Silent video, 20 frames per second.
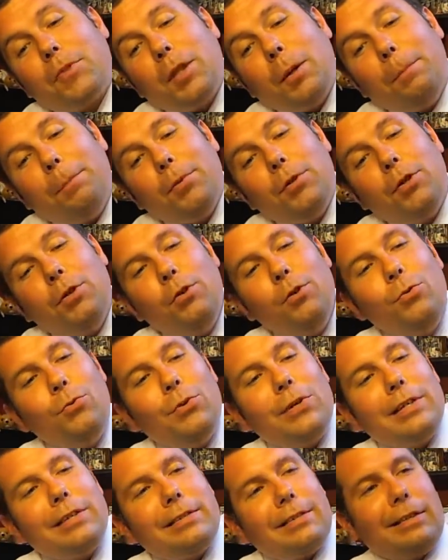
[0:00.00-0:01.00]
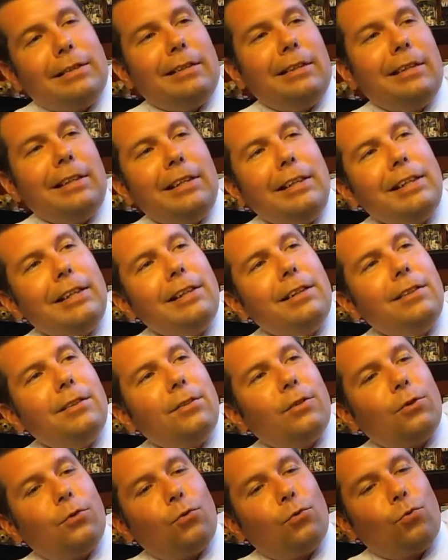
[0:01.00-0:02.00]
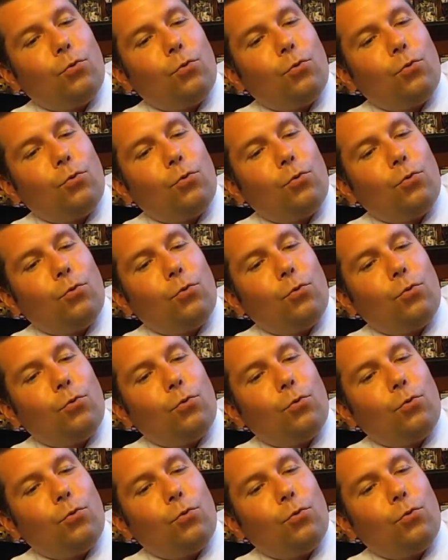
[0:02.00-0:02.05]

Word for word: the blue is a little